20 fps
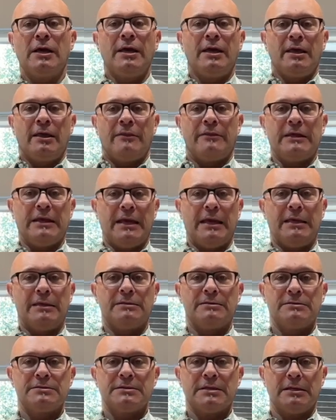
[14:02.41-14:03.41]
the
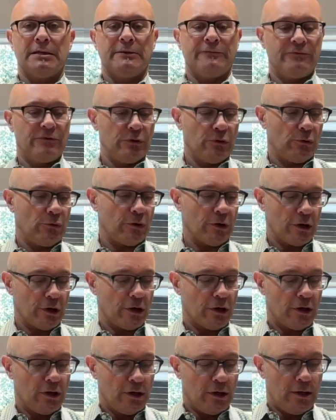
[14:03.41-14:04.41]
ends of
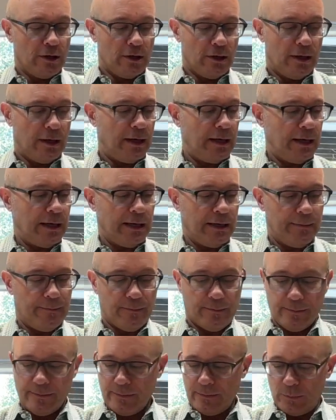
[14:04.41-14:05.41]
your
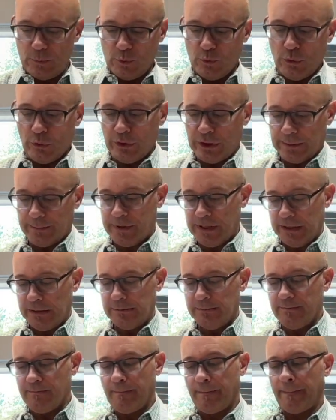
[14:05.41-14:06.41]
rolling
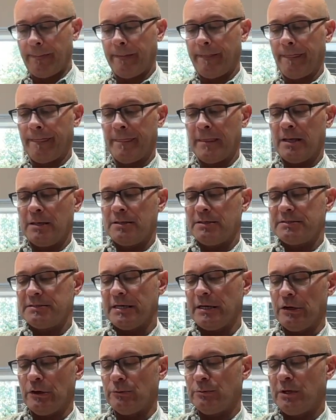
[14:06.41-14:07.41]
pin.
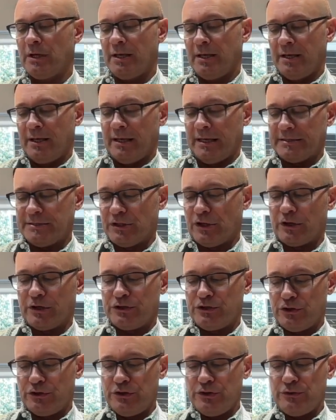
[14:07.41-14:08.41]
So as long
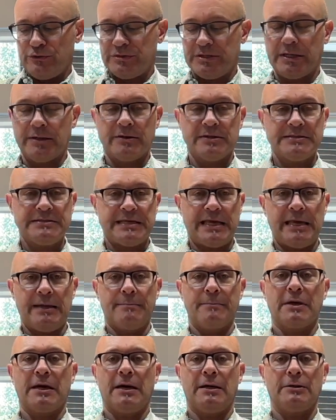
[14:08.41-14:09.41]
as you're using the
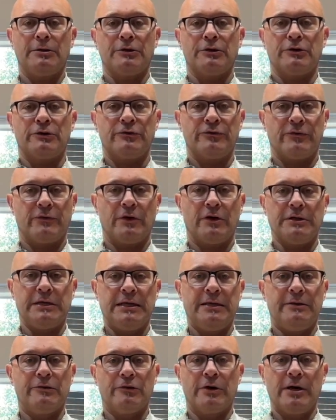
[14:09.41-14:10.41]
same colors on
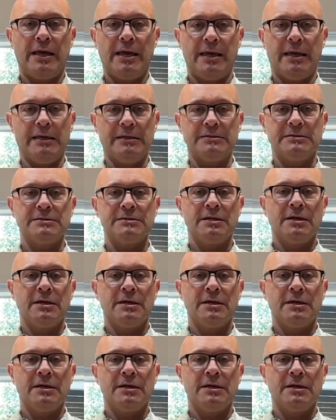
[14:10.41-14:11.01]
either end,